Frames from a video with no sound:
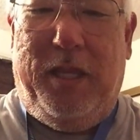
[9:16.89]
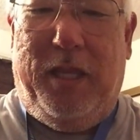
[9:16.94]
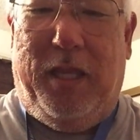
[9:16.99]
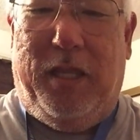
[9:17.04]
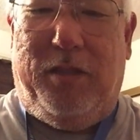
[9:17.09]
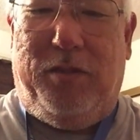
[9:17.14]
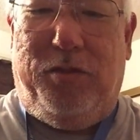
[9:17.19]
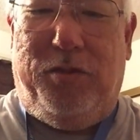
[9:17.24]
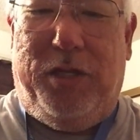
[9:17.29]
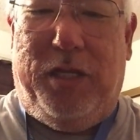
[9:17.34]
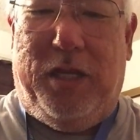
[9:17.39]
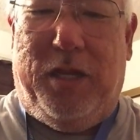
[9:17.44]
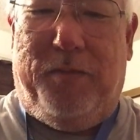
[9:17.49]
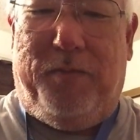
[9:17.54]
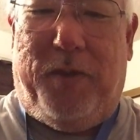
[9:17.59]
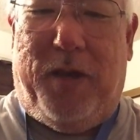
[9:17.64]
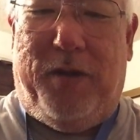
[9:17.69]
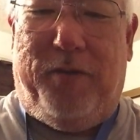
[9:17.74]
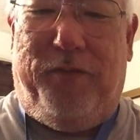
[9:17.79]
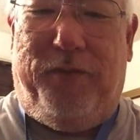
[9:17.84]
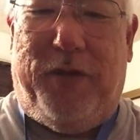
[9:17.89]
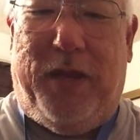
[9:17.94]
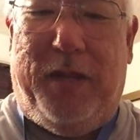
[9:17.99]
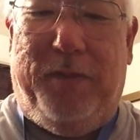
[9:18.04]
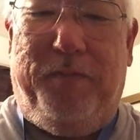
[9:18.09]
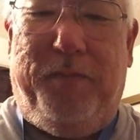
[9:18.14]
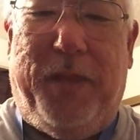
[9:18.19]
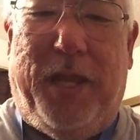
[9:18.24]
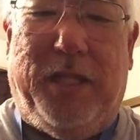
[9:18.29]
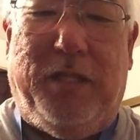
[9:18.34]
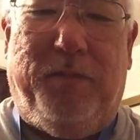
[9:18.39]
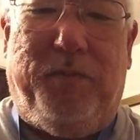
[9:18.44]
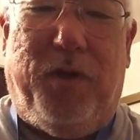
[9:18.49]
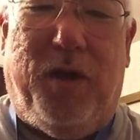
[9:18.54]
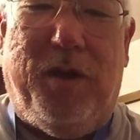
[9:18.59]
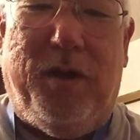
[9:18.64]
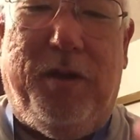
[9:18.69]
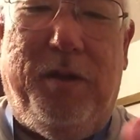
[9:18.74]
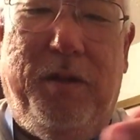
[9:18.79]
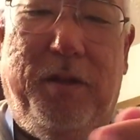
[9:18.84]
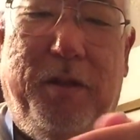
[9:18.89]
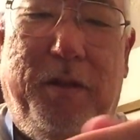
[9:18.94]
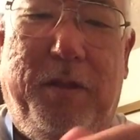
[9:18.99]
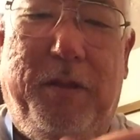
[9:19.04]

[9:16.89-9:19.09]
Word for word: including a modified palomar.